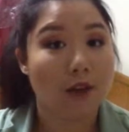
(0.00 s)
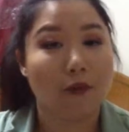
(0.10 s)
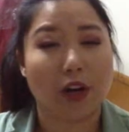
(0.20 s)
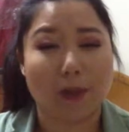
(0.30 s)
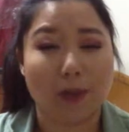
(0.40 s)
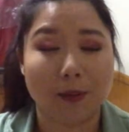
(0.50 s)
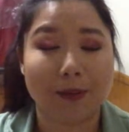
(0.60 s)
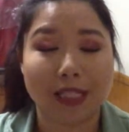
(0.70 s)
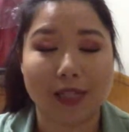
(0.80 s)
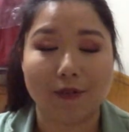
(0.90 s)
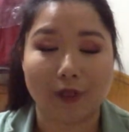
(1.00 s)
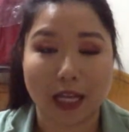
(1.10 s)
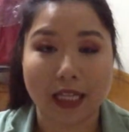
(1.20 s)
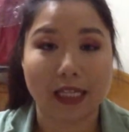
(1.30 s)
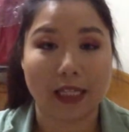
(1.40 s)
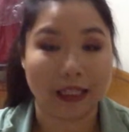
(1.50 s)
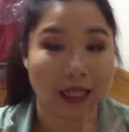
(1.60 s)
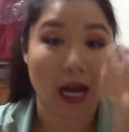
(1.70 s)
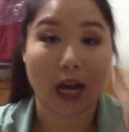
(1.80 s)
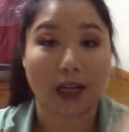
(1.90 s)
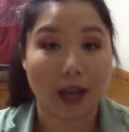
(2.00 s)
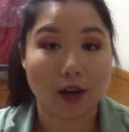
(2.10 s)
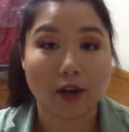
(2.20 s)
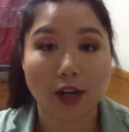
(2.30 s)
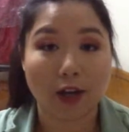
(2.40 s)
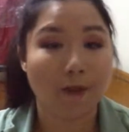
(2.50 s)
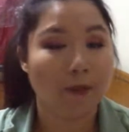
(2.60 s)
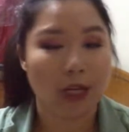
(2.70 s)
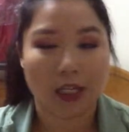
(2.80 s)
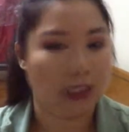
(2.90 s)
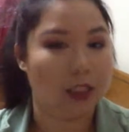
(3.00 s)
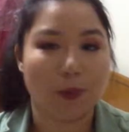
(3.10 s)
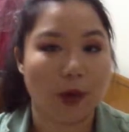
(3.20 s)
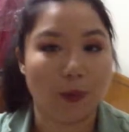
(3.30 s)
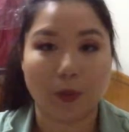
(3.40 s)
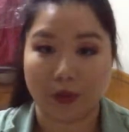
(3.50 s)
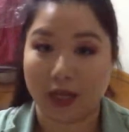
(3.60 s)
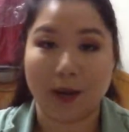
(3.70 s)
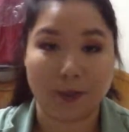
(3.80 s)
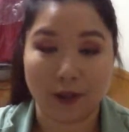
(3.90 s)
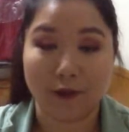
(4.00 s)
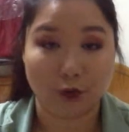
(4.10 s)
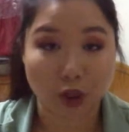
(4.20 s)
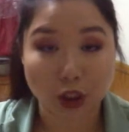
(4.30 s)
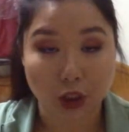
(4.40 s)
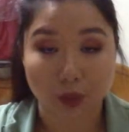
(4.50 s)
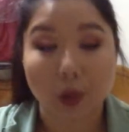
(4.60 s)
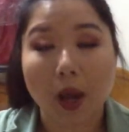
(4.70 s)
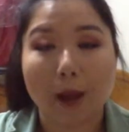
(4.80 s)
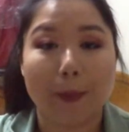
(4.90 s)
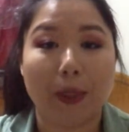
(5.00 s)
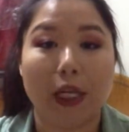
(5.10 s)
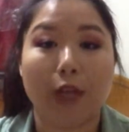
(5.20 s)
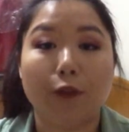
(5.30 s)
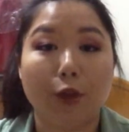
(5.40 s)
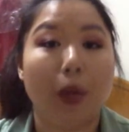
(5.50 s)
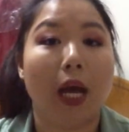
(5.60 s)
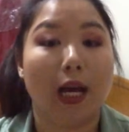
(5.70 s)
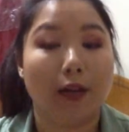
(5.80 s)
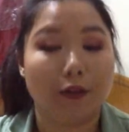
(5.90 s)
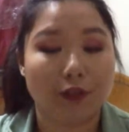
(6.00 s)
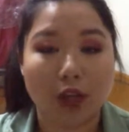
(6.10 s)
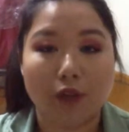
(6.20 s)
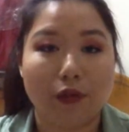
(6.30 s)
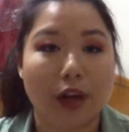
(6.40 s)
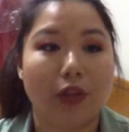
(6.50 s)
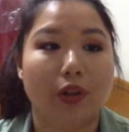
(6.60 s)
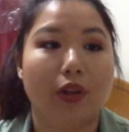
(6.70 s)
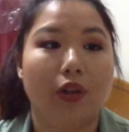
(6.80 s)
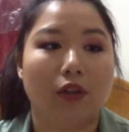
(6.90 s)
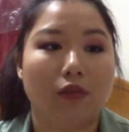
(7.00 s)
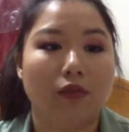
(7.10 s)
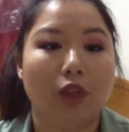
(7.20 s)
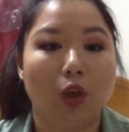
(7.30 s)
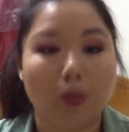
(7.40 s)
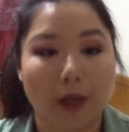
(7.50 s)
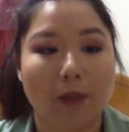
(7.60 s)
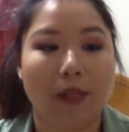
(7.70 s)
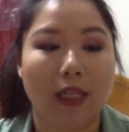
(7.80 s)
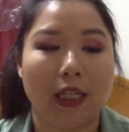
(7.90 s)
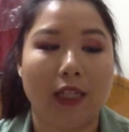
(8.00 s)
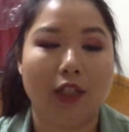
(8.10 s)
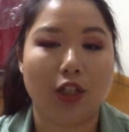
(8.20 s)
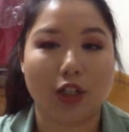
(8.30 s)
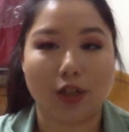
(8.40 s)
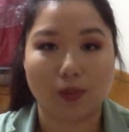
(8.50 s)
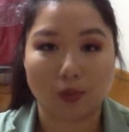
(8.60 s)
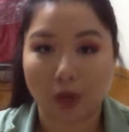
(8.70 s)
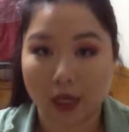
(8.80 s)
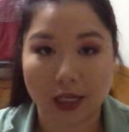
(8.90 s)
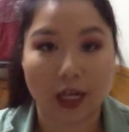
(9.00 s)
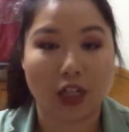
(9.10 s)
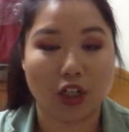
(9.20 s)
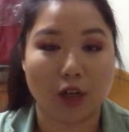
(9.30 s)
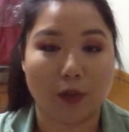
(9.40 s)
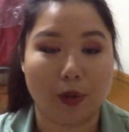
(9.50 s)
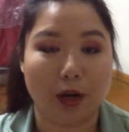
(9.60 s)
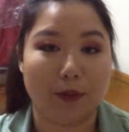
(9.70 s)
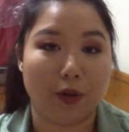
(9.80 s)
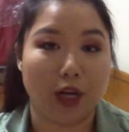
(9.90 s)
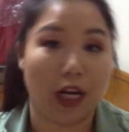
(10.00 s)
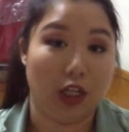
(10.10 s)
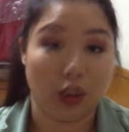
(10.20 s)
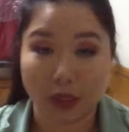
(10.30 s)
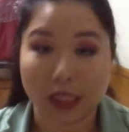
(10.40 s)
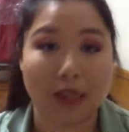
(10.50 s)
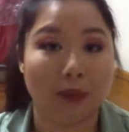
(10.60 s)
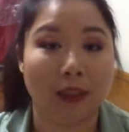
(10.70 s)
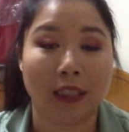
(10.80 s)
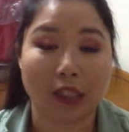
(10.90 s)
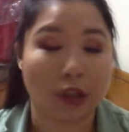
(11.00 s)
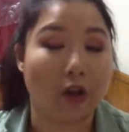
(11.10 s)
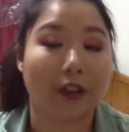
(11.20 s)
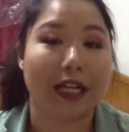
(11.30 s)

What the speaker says: very pigmented veins in the eye area, this primer will not be for you. But if you have rather no pigment, just want an eyeshadow primer and you need something that's long